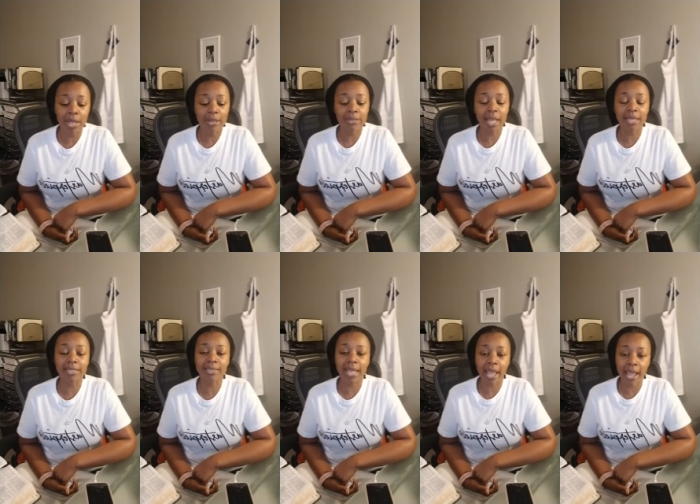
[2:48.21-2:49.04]
That is
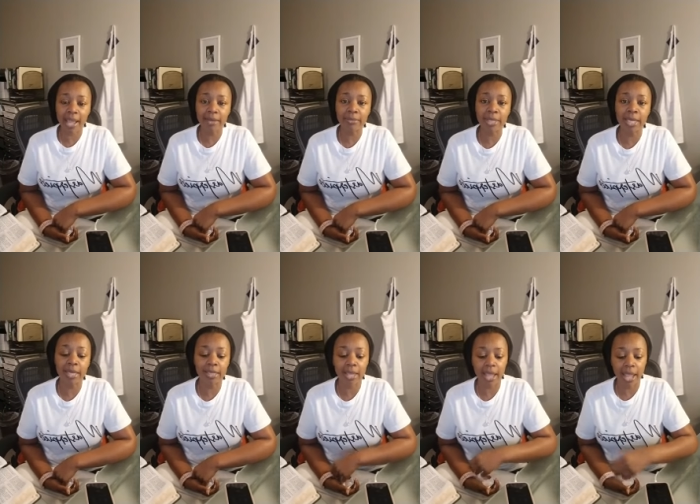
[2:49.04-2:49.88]

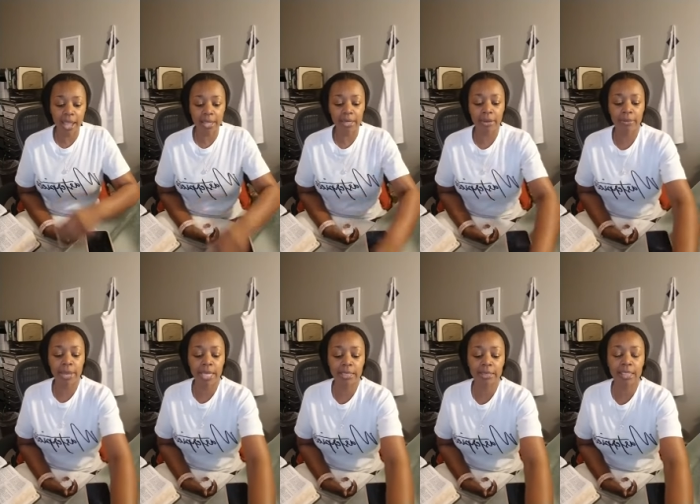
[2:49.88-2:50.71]

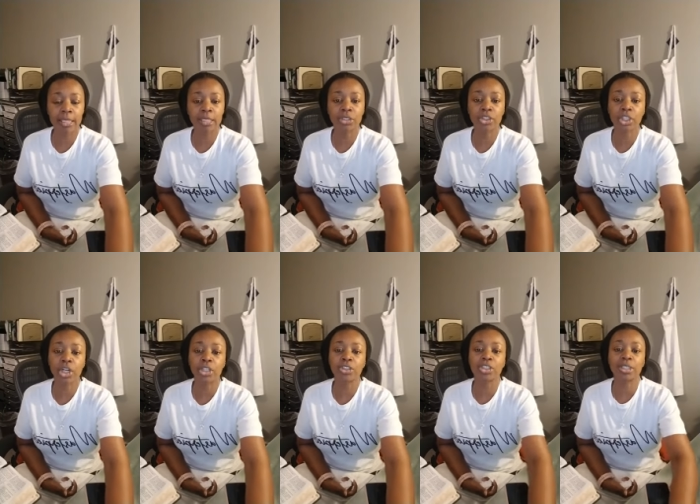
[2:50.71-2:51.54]

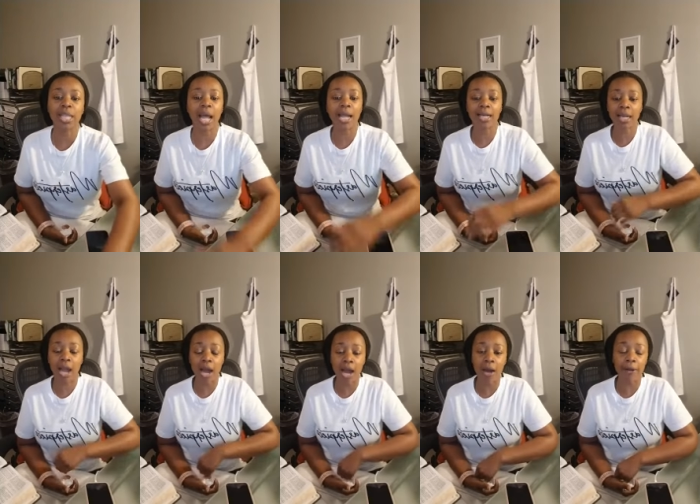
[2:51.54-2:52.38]

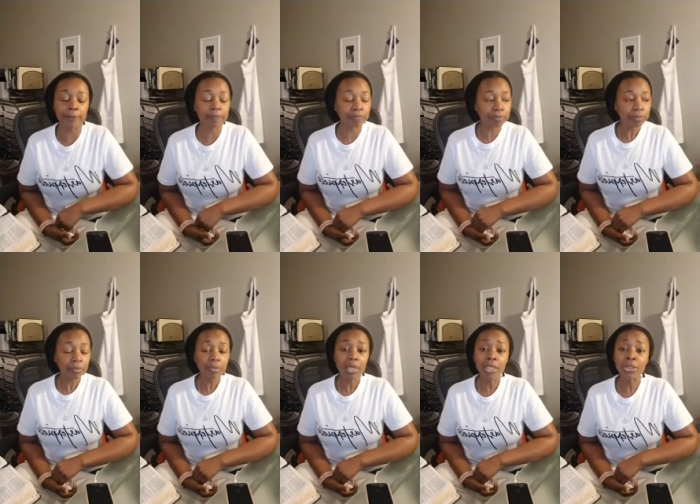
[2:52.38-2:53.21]
admin@amazingchurch.com.
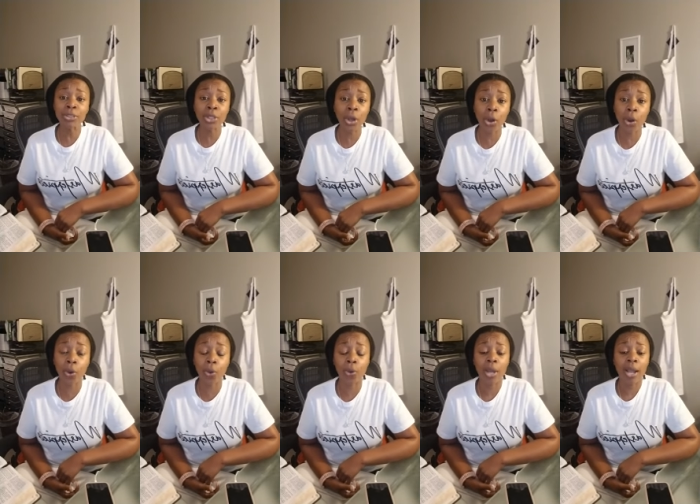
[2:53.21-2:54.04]

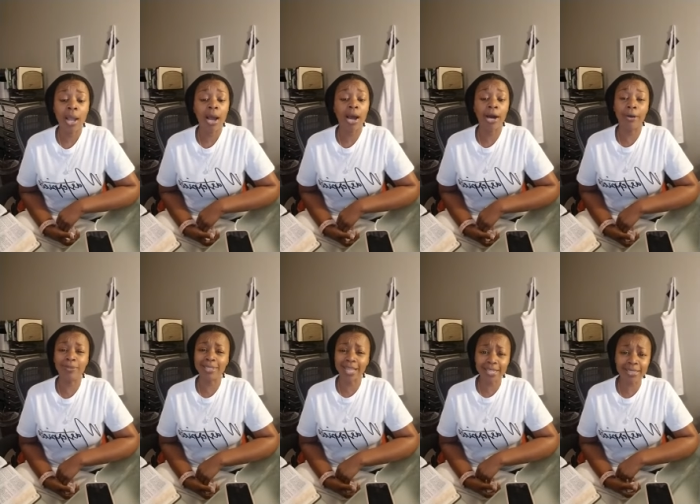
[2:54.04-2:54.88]
So
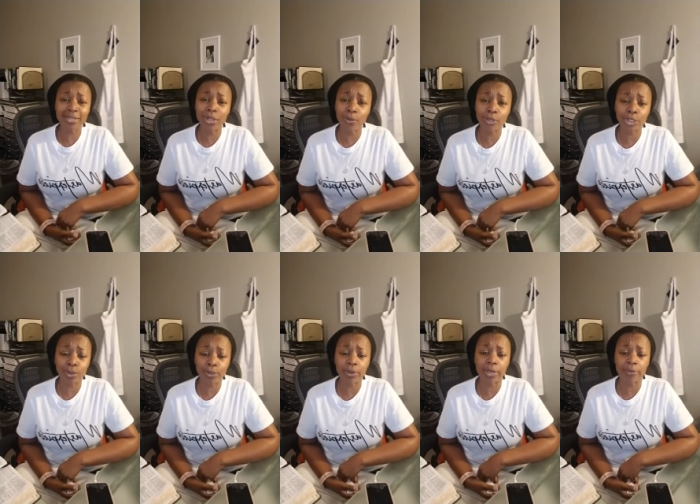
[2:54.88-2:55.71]
let us know what your
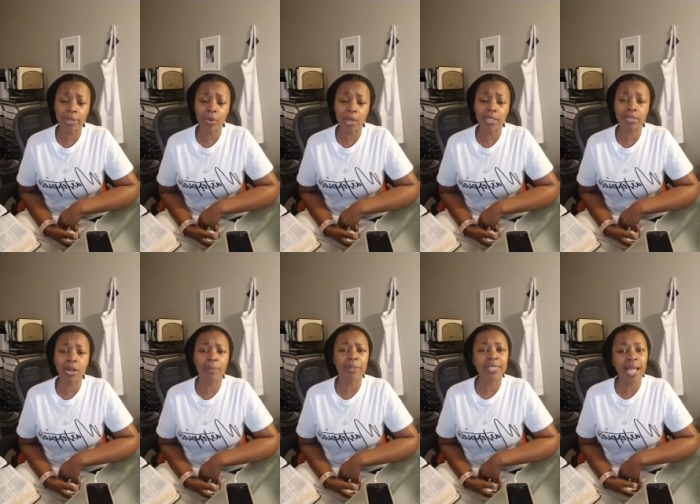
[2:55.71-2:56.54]
prayer requests
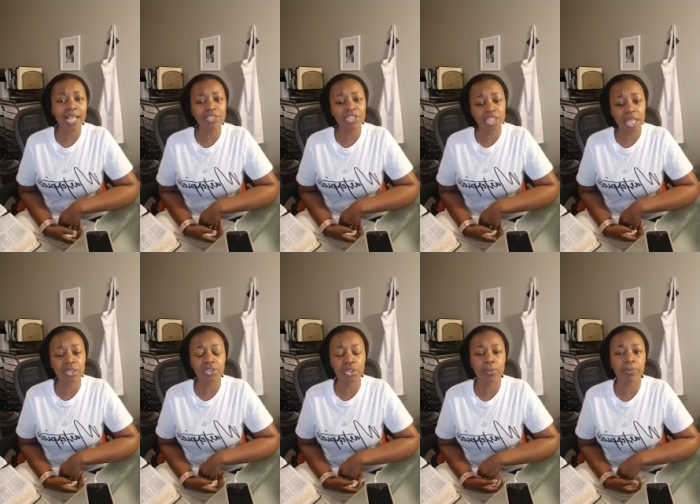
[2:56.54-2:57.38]
are, but not
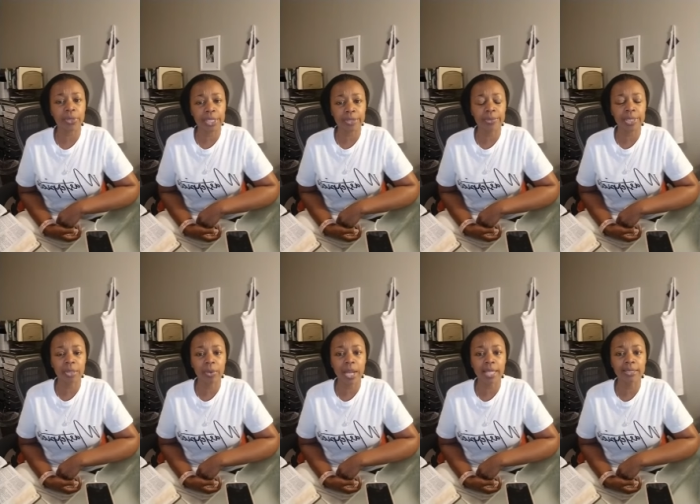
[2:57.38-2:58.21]
just your prayer
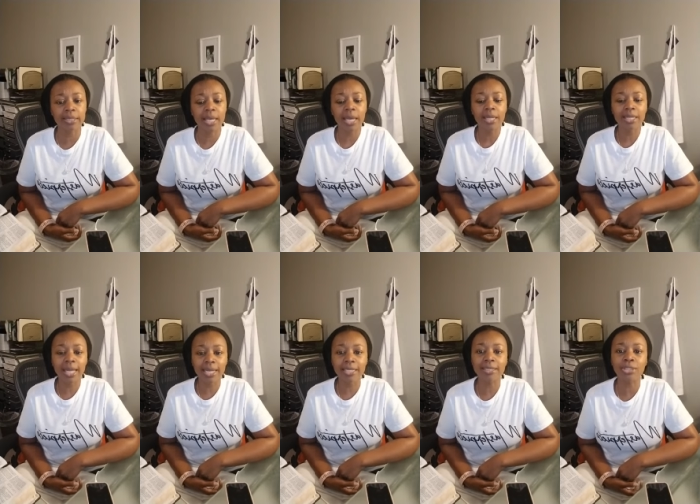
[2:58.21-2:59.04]
requests.
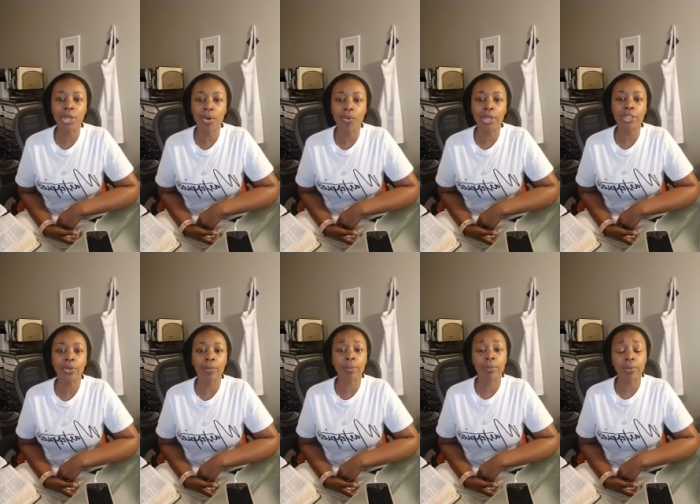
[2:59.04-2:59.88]
Let us know what
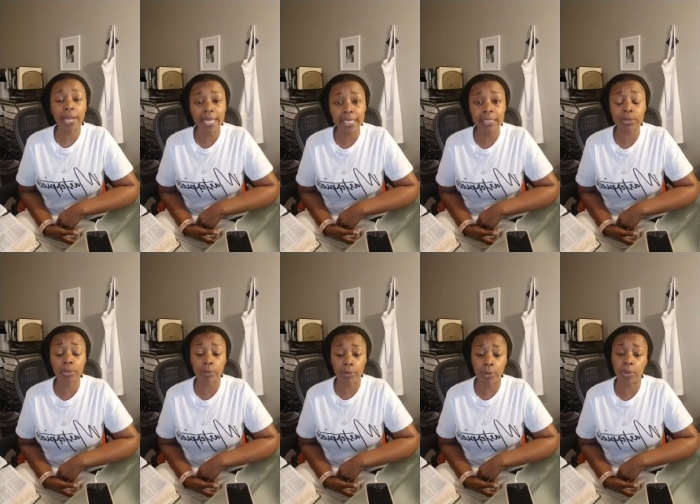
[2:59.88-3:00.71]
your praise
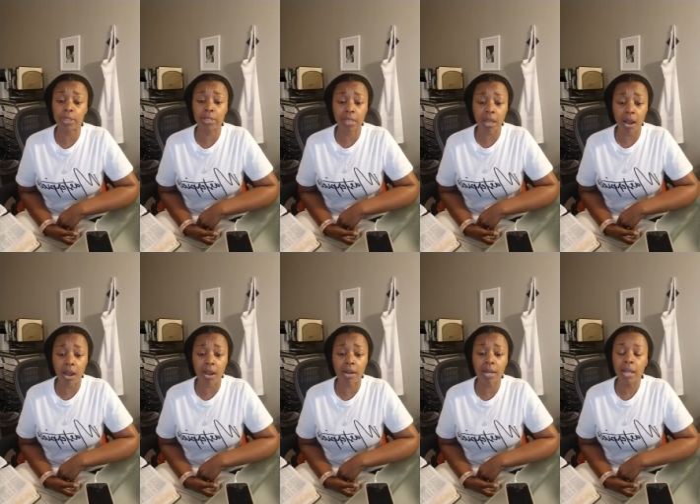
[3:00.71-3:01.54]
reports
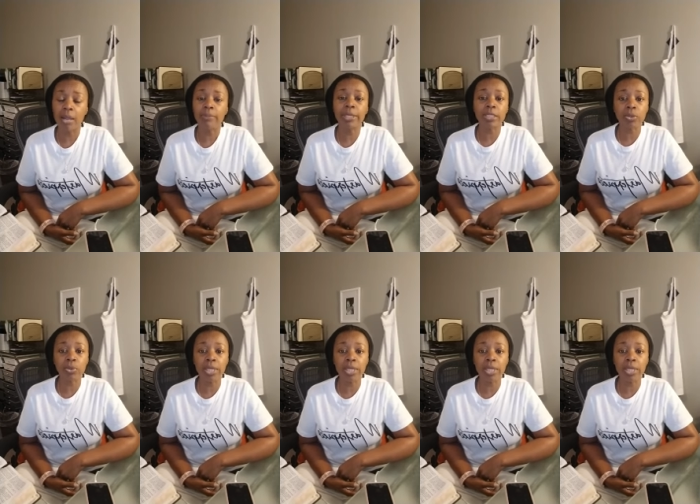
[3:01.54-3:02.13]
are, because we